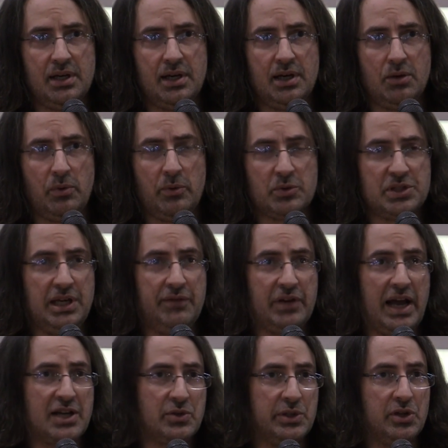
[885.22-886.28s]
uh, we will see if
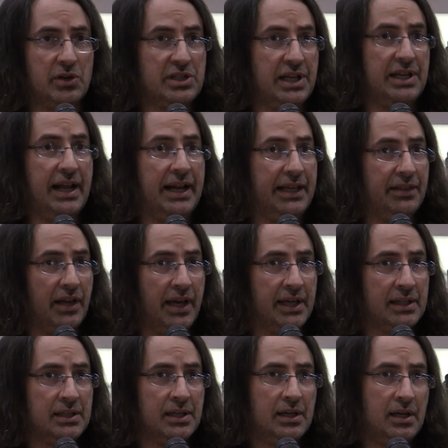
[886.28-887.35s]
it actually turns into anything.